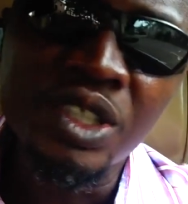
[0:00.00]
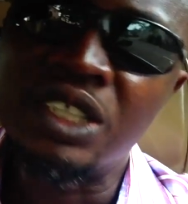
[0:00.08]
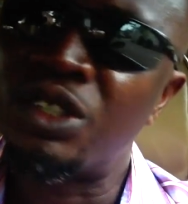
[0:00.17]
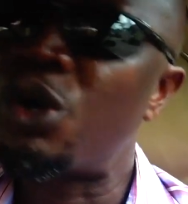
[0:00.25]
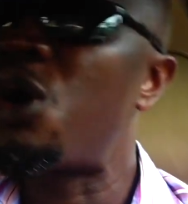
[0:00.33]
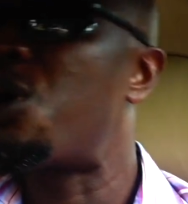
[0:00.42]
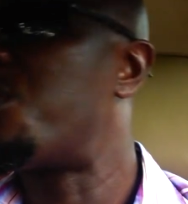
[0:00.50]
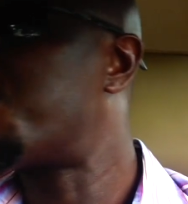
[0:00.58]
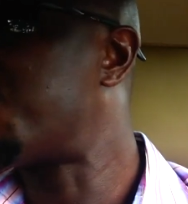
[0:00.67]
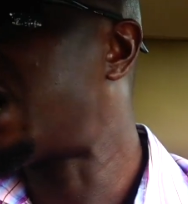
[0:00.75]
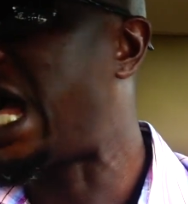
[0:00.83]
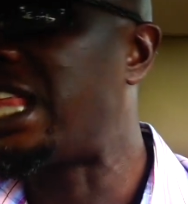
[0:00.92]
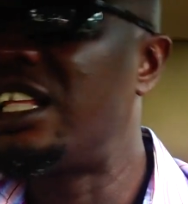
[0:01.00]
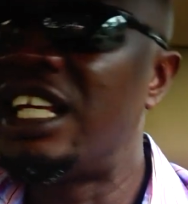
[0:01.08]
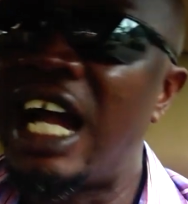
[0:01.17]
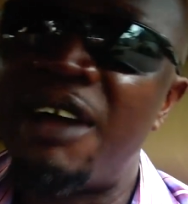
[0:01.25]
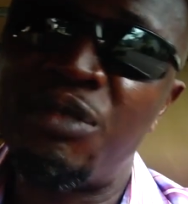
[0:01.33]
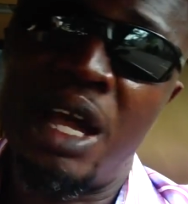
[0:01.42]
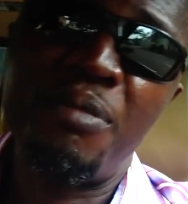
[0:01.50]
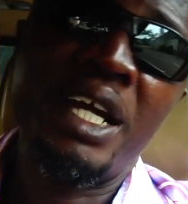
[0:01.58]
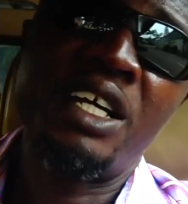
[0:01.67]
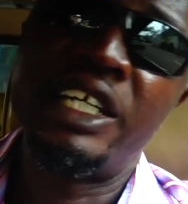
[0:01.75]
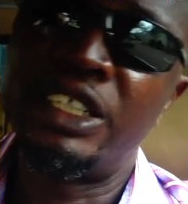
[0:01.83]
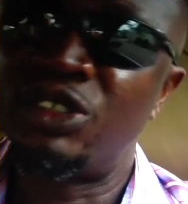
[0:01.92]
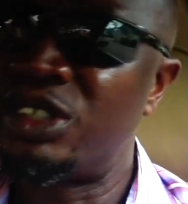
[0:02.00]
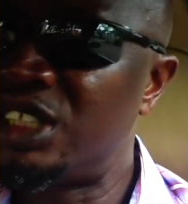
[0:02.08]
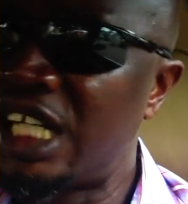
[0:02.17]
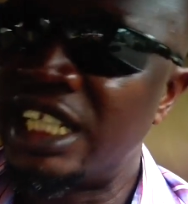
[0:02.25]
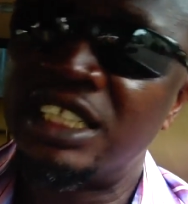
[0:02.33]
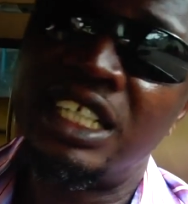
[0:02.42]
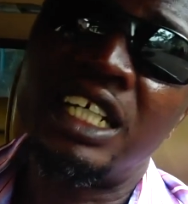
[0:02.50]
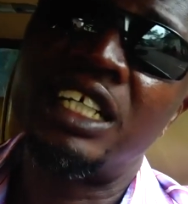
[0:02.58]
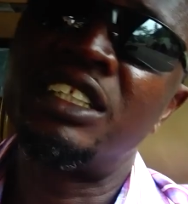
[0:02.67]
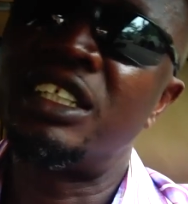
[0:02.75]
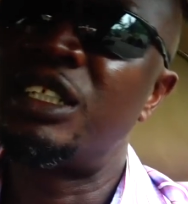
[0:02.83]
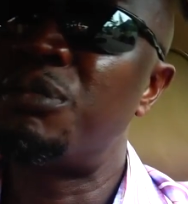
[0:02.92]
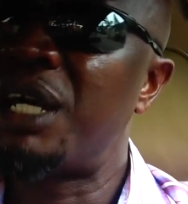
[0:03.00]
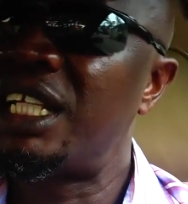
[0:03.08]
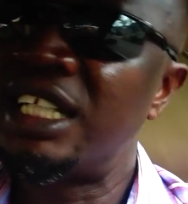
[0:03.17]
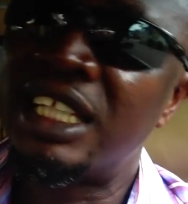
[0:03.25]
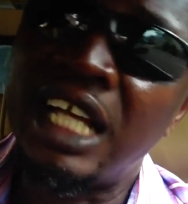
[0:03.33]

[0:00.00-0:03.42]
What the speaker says: So I didn't have time again to check the remaining